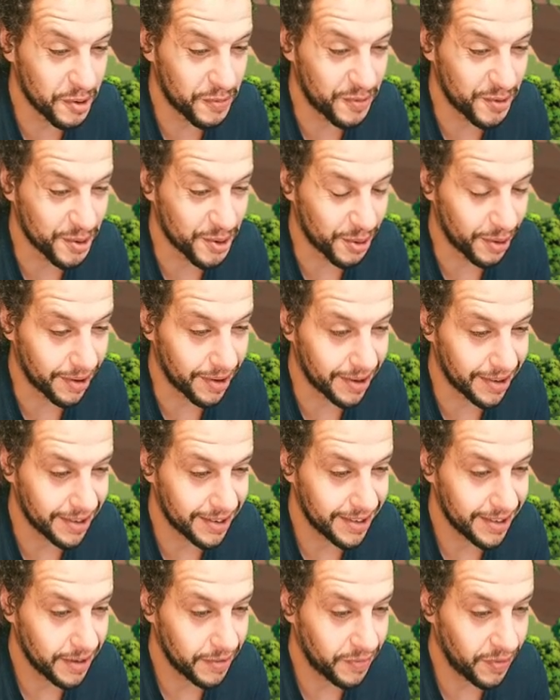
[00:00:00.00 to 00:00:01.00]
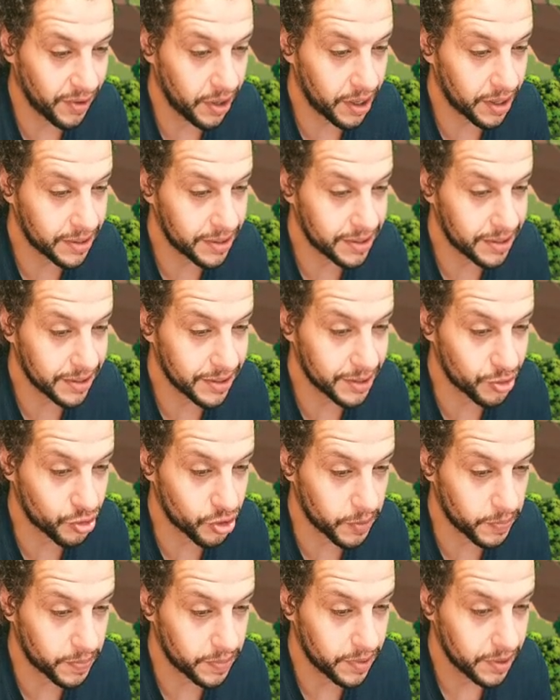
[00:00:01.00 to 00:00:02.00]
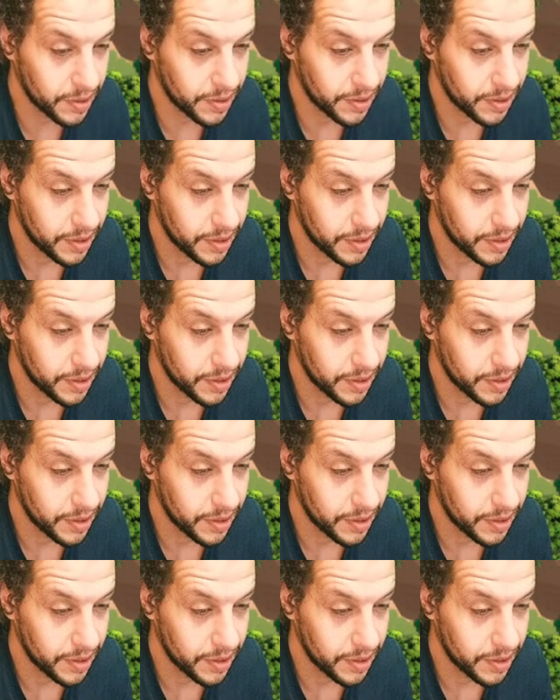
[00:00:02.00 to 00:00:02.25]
of your Lux script.